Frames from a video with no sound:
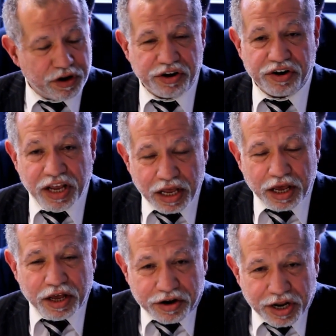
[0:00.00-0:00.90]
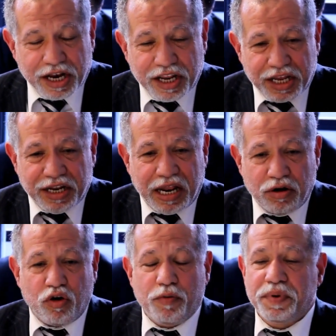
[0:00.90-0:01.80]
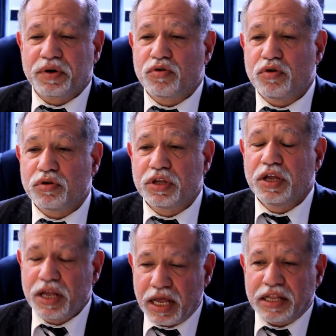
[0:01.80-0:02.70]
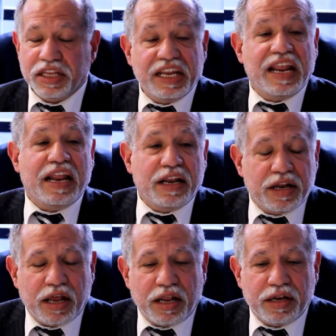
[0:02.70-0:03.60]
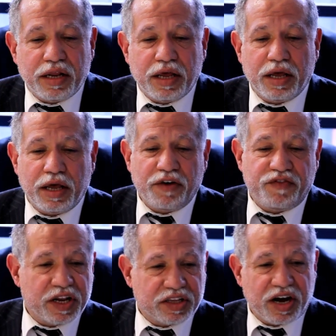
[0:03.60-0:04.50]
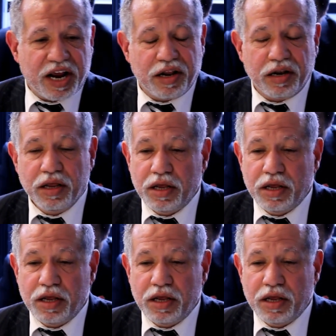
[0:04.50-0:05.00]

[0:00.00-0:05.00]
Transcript: re uh, really in an open court and in an, an uh, a fair trial.